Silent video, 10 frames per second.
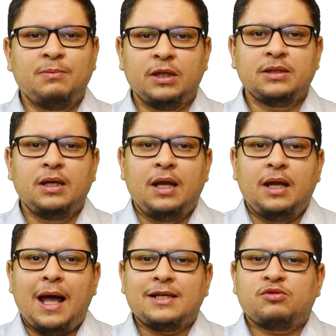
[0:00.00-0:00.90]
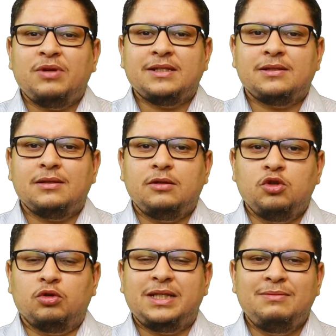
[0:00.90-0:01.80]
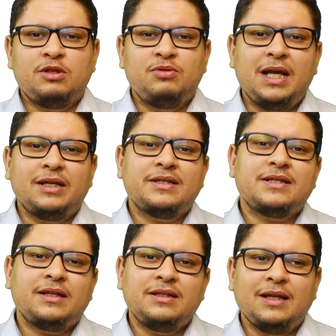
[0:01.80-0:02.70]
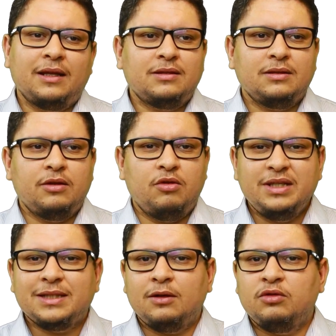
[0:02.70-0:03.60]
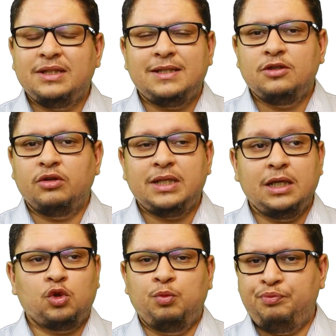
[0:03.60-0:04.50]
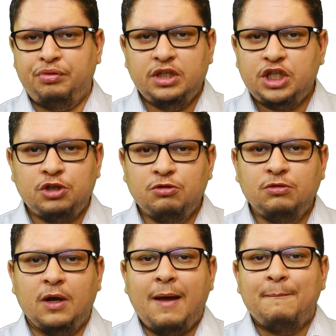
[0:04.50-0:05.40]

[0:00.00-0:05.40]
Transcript: But as soon as your team is really understanding that the internal audit is not here to punish you,